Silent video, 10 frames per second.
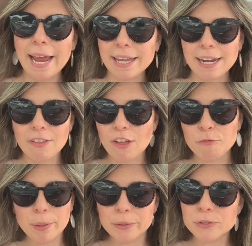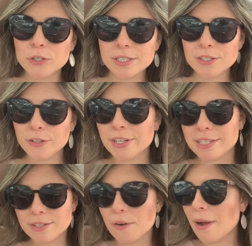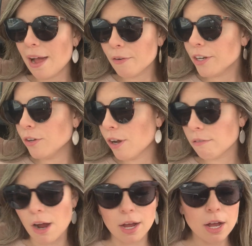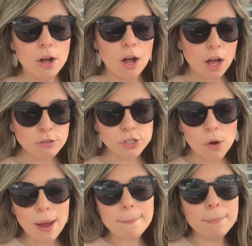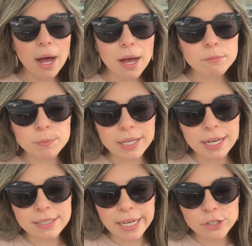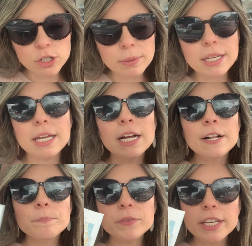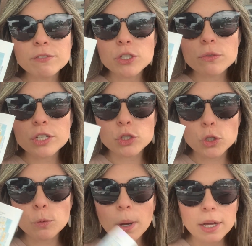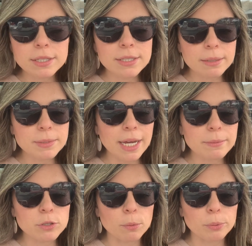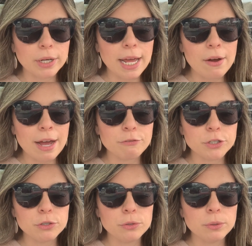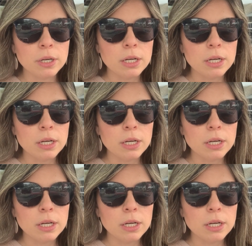and I love pickles, cheese, and turkey, so how can you go wrong? Also, I'm pumped because H E B gives you these coupons. Sometimes it'll print out after you